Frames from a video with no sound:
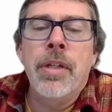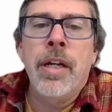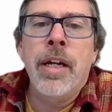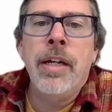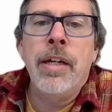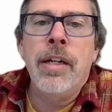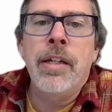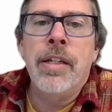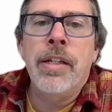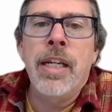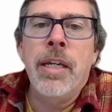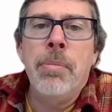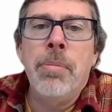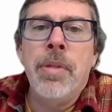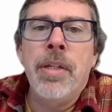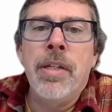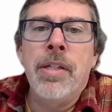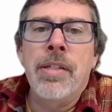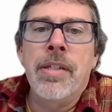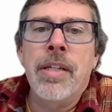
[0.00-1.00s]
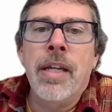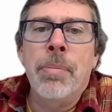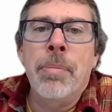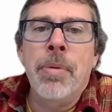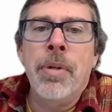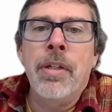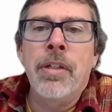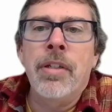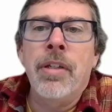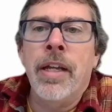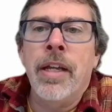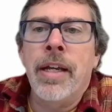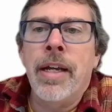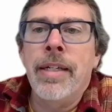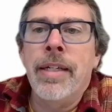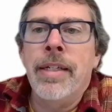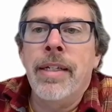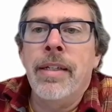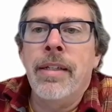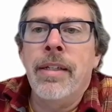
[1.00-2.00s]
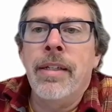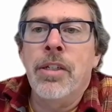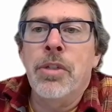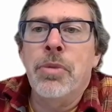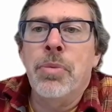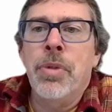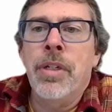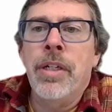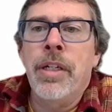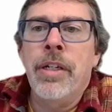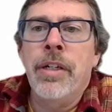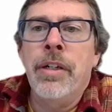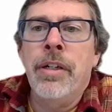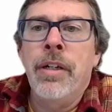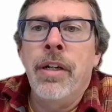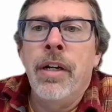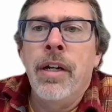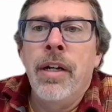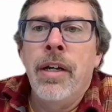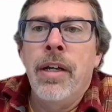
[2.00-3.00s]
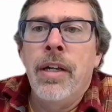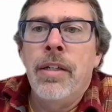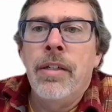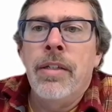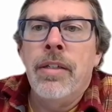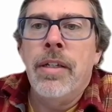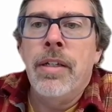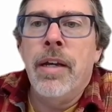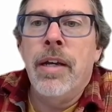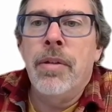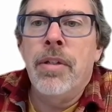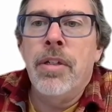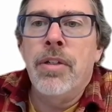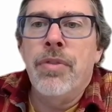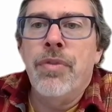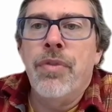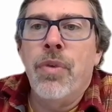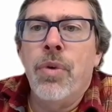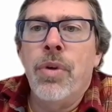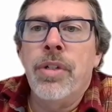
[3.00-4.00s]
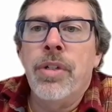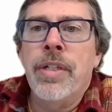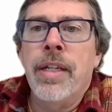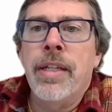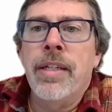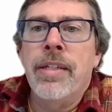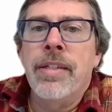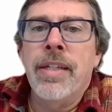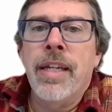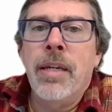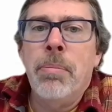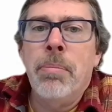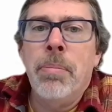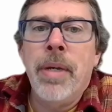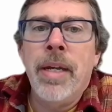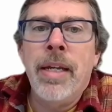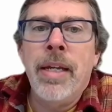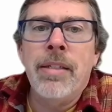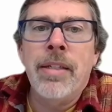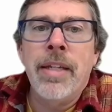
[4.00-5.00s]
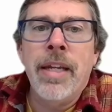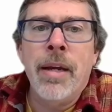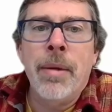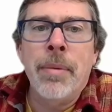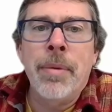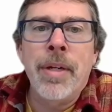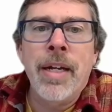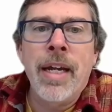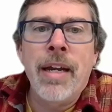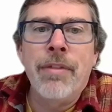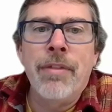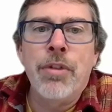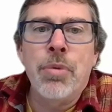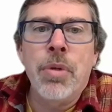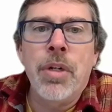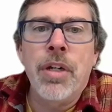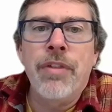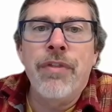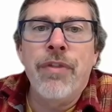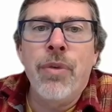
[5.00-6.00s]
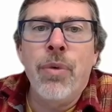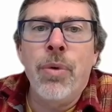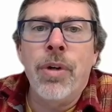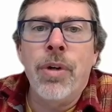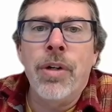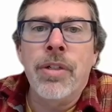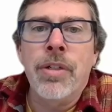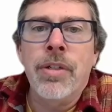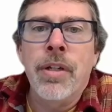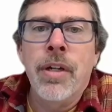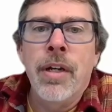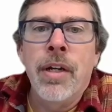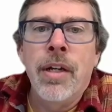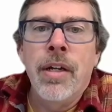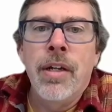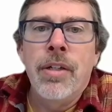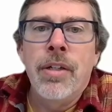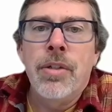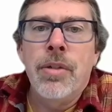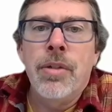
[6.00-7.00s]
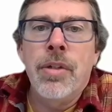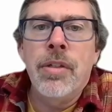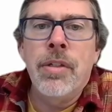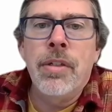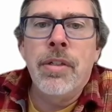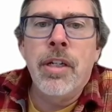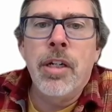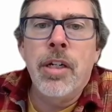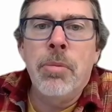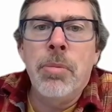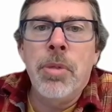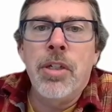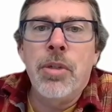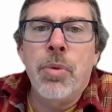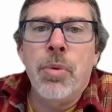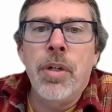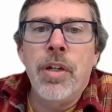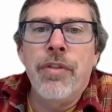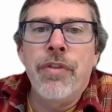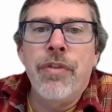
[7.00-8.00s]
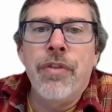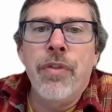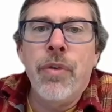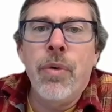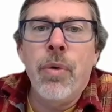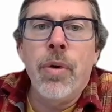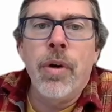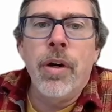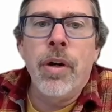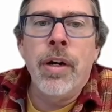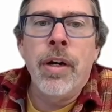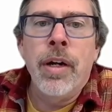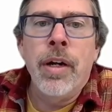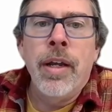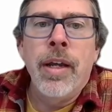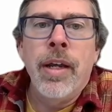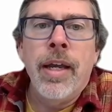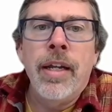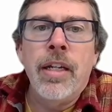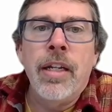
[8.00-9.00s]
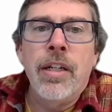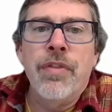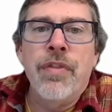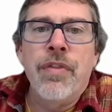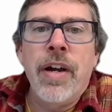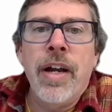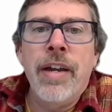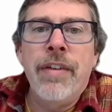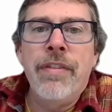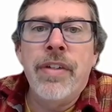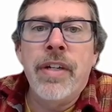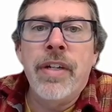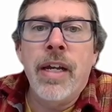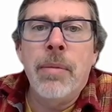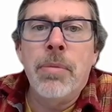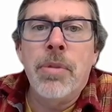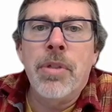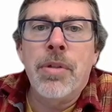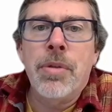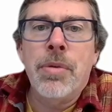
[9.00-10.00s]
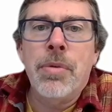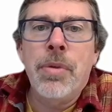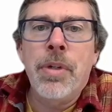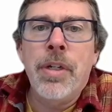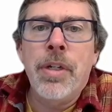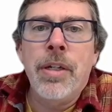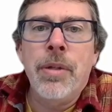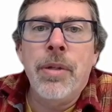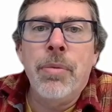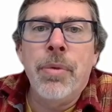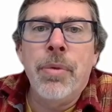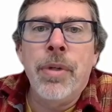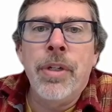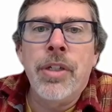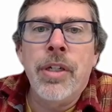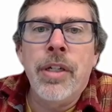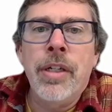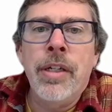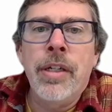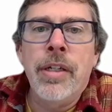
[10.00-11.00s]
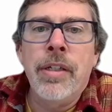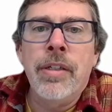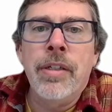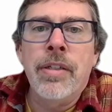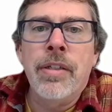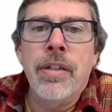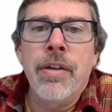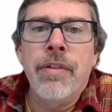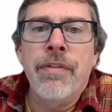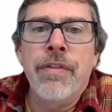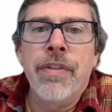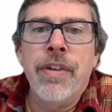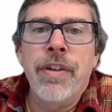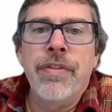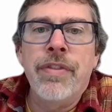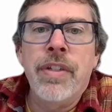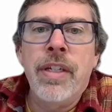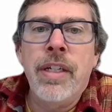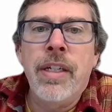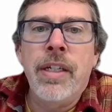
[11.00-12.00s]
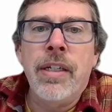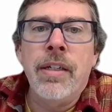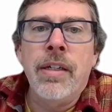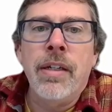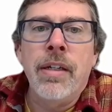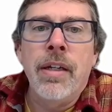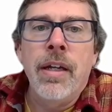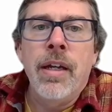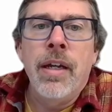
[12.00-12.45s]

and I'm going to keep these separate like I did this one here. See how these 4s had the same base? Now I'm going to have 24s. So this is going to be 24, and it's 5 times 3, which is 15.